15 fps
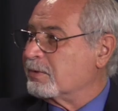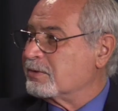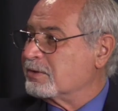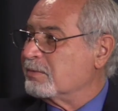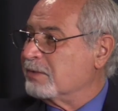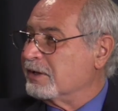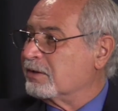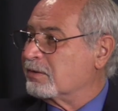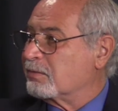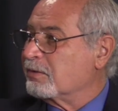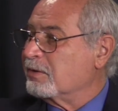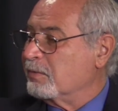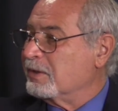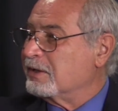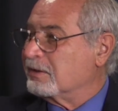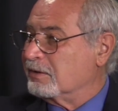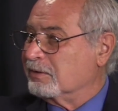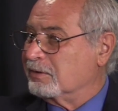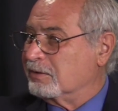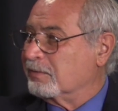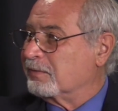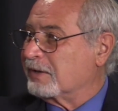to be a 3-week
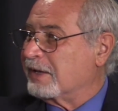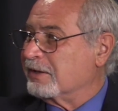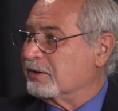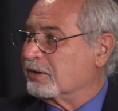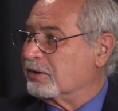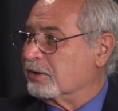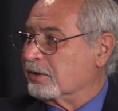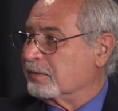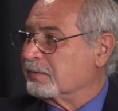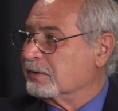to flatten the curve.